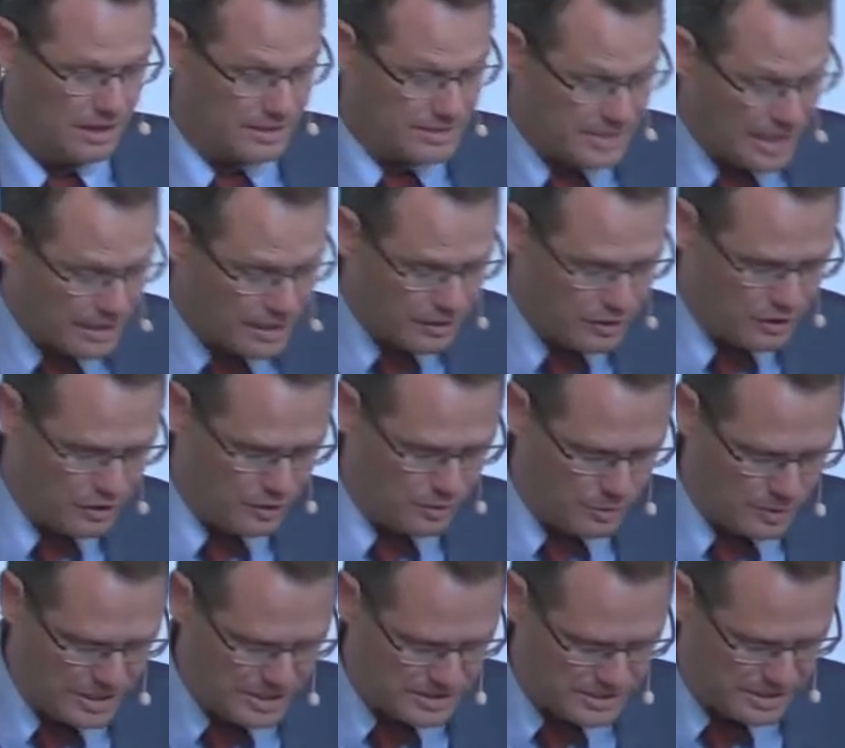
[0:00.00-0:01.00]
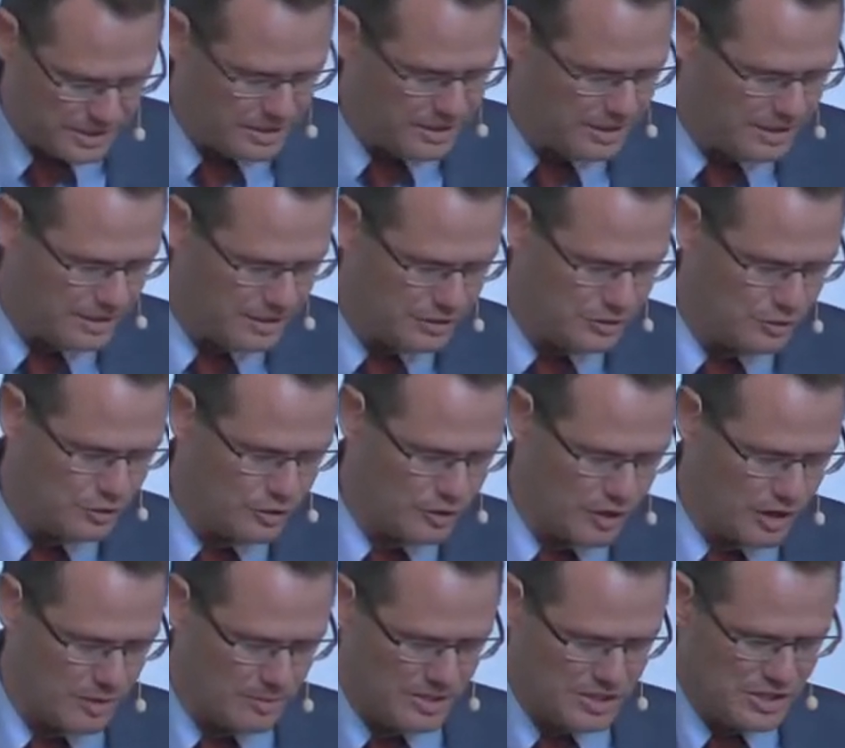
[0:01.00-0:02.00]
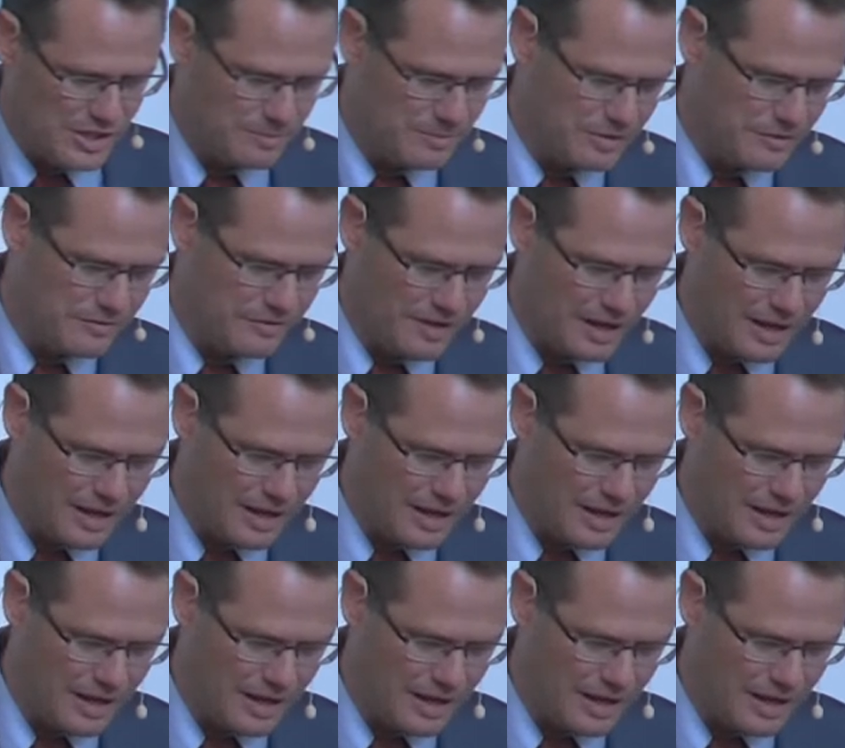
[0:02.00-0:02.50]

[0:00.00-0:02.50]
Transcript: The second reason in Deuteronomy chapter